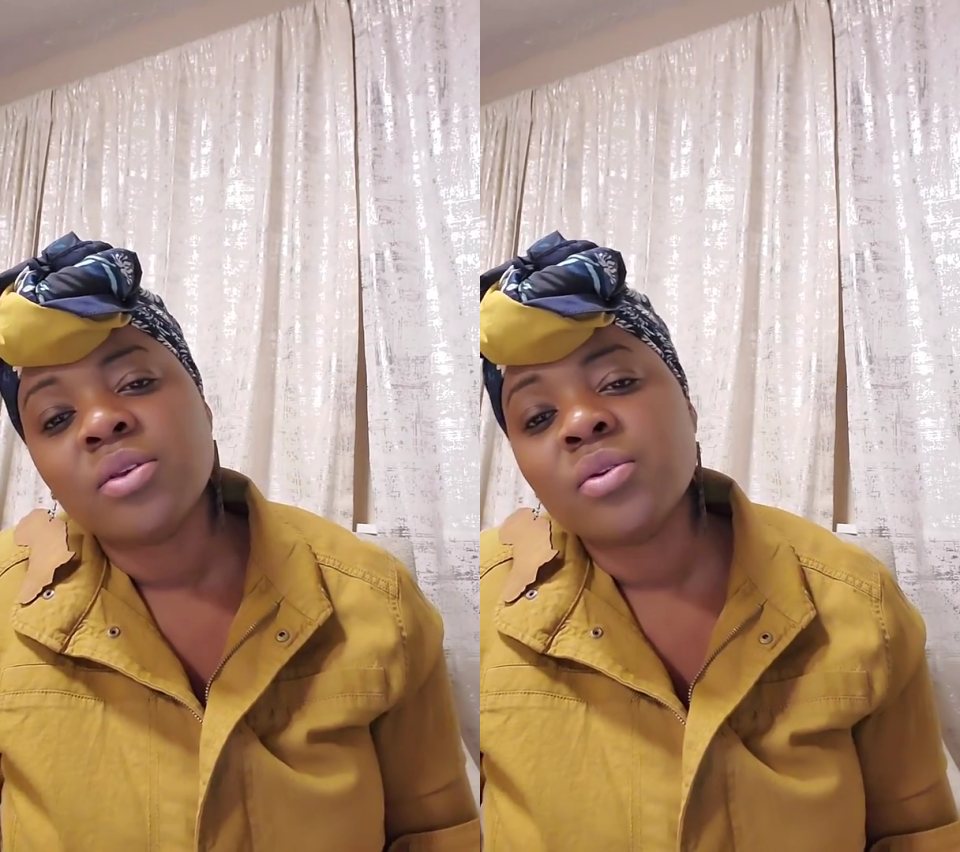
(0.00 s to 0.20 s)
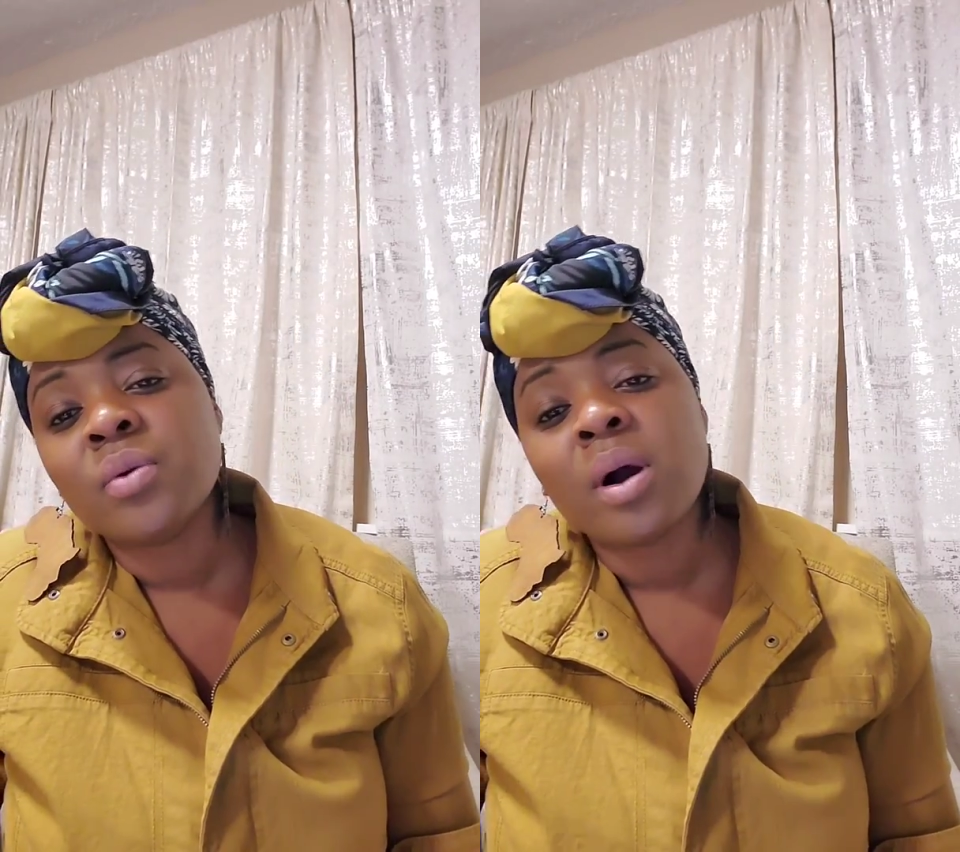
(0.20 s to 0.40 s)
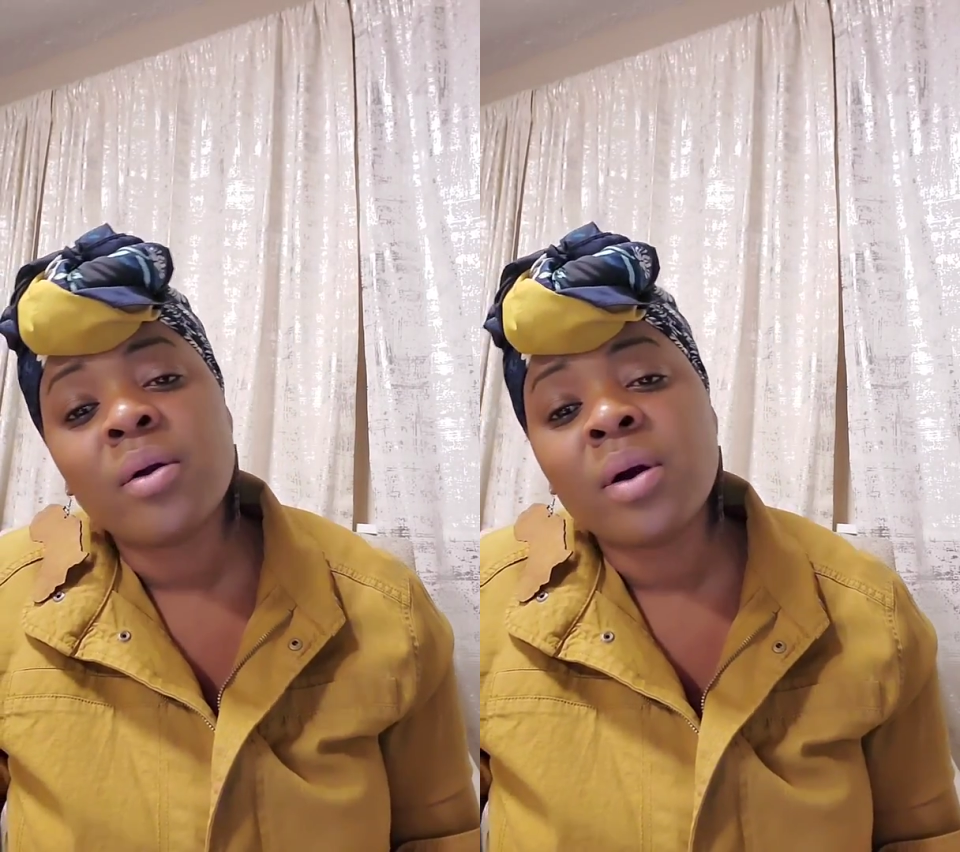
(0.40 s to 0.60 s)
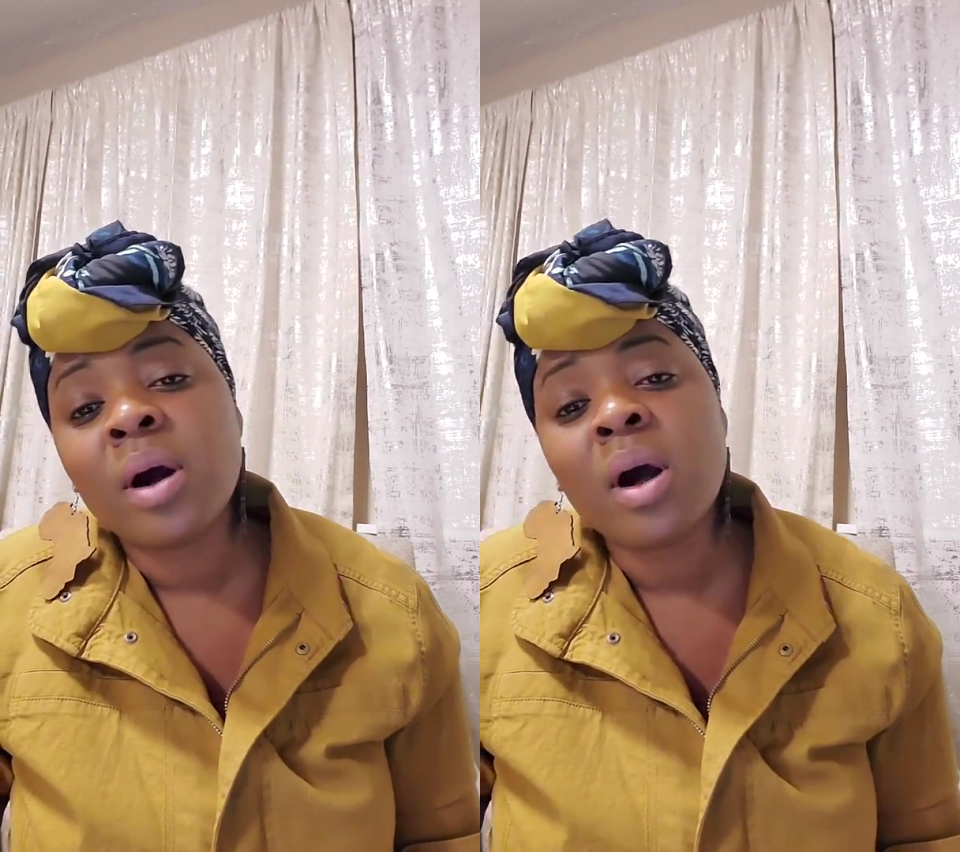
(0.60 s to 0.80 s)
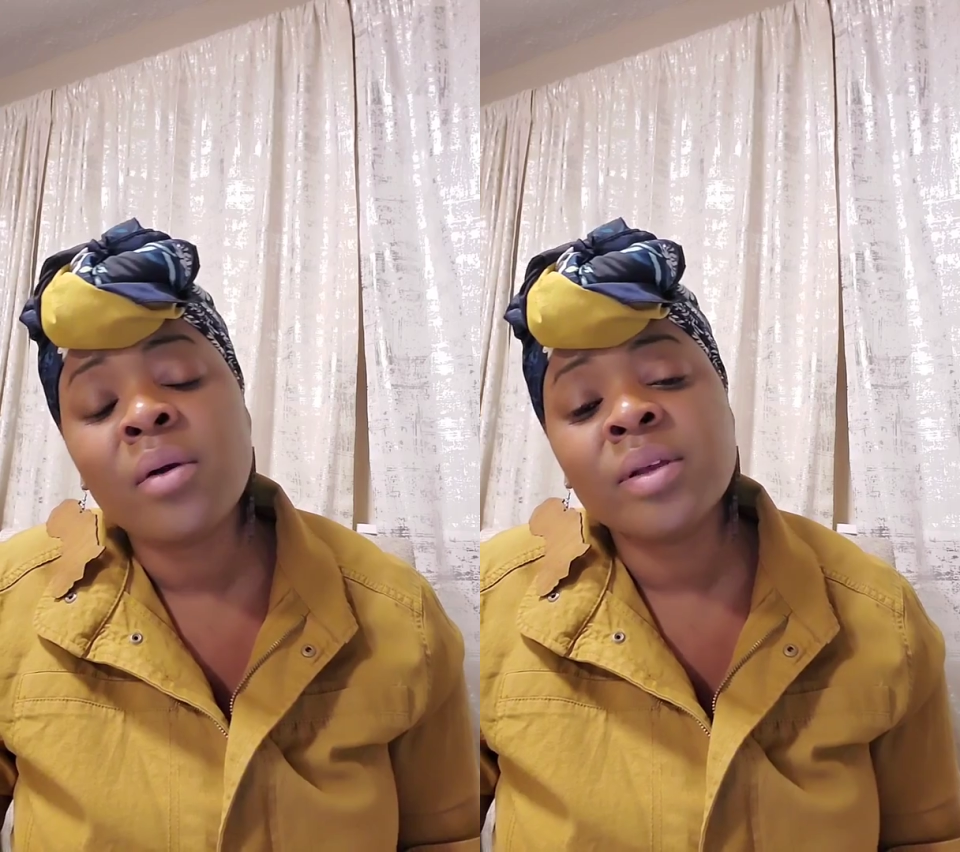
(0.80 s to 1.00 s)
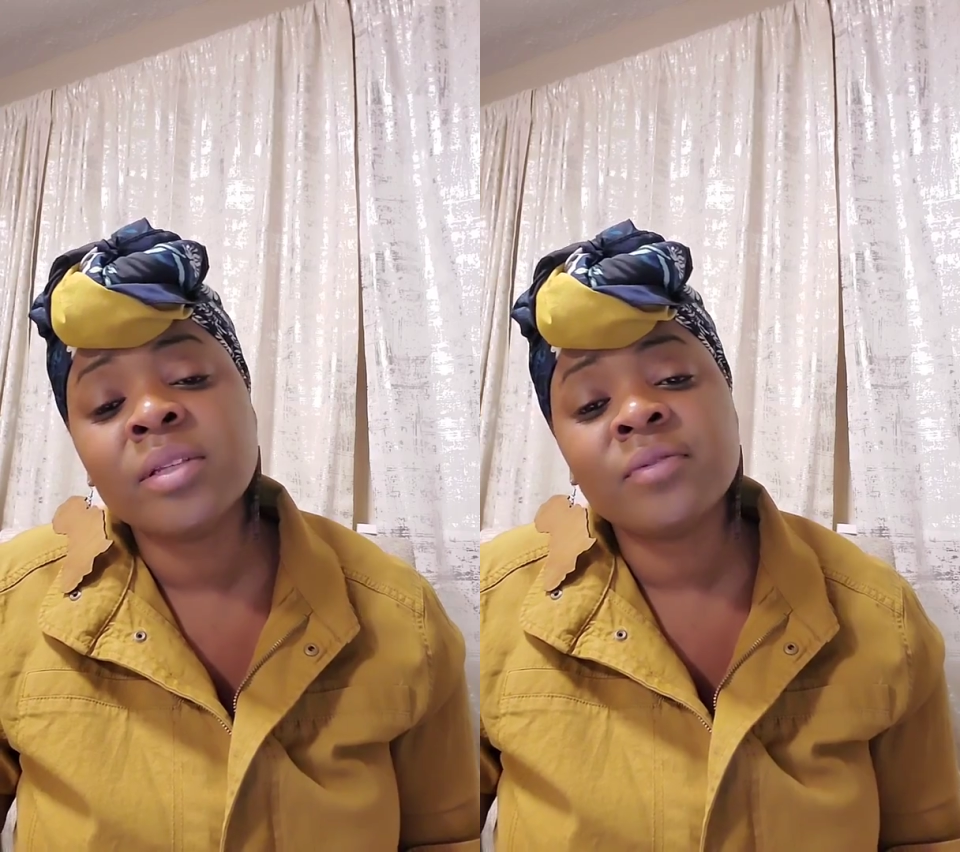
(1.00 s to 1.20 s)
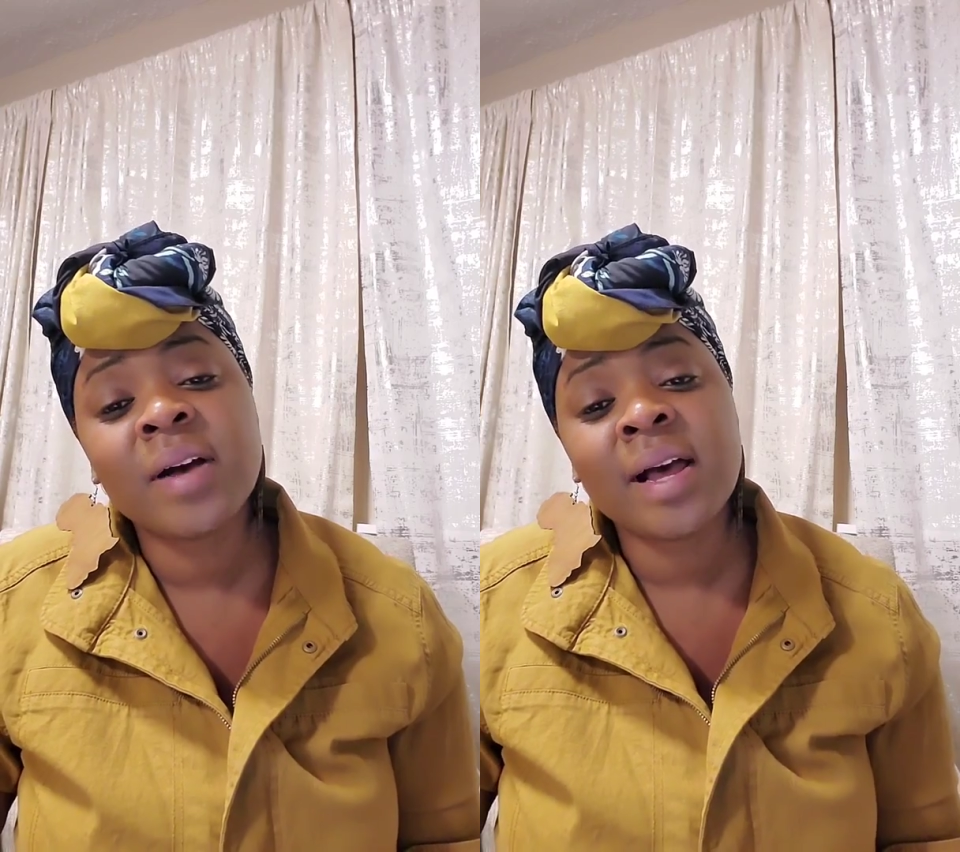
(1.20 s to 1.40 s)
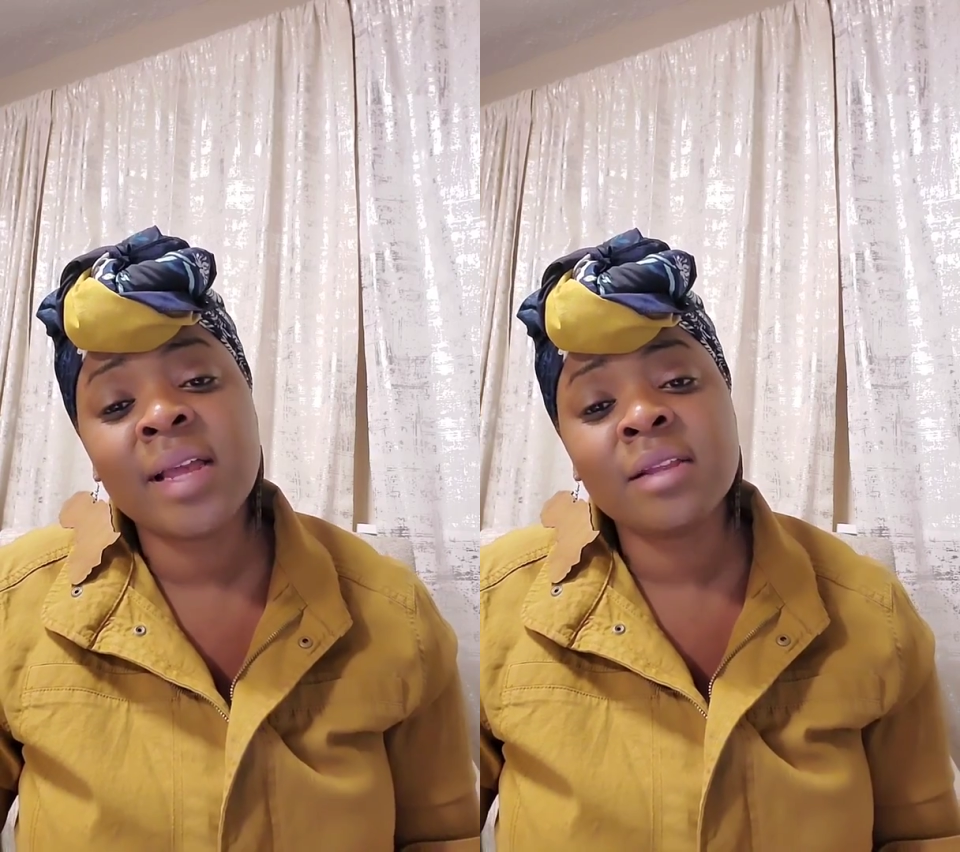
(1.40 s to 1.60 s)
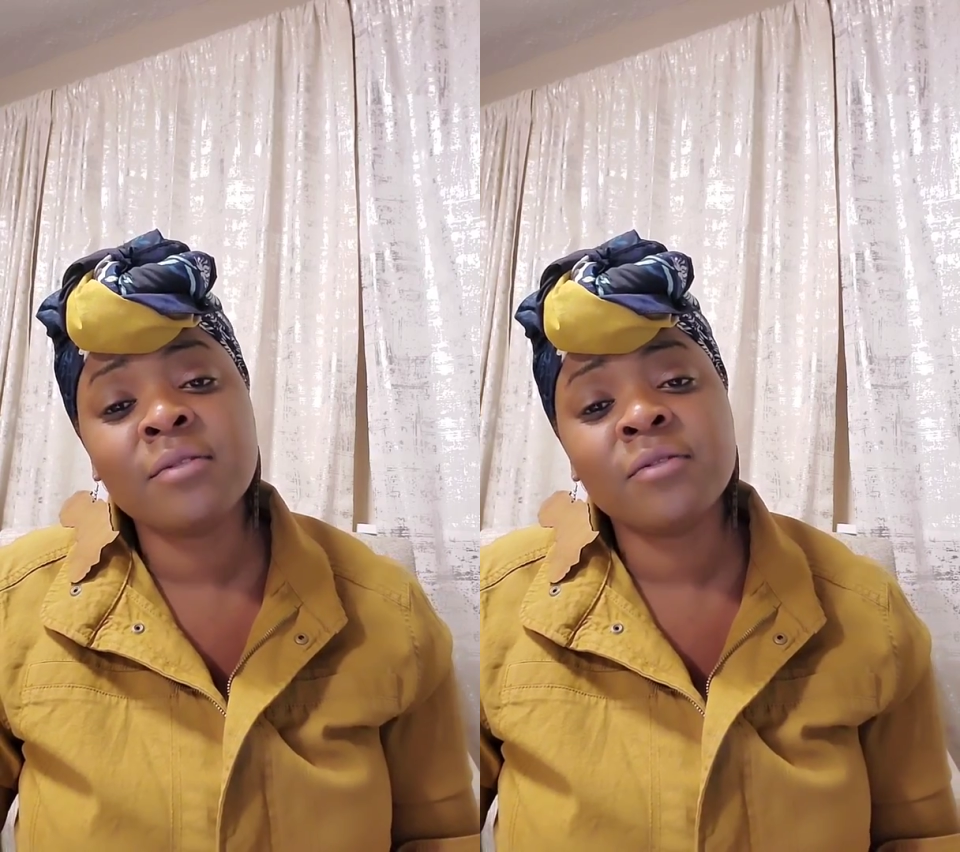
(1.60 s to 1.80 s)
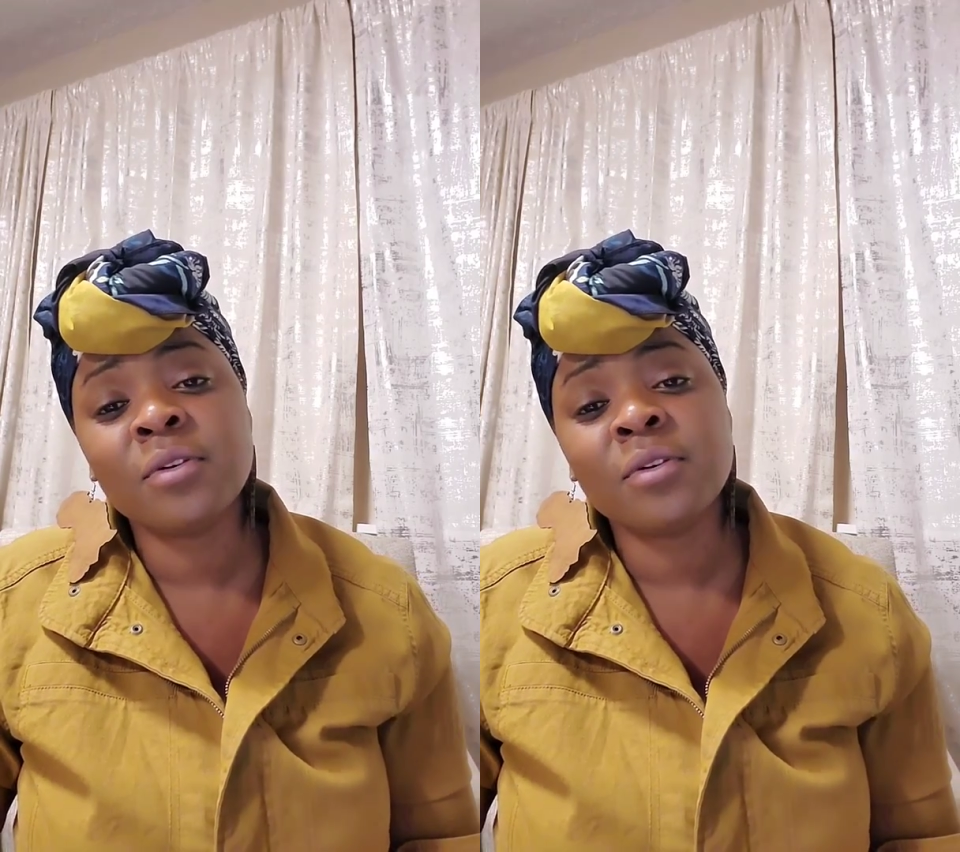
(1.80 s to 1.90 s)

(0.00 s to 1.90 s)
You are always fighting